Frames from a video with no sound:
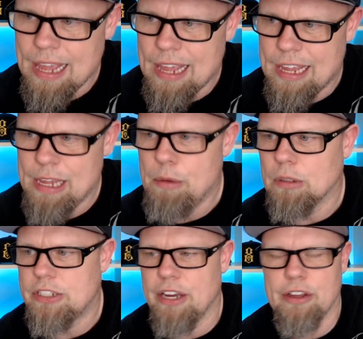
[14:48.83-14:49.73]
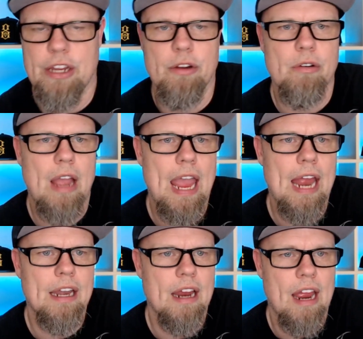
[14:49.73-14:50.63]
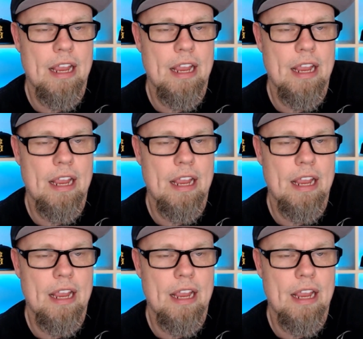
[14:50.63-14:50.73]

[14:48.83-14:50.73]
He will tell you, and I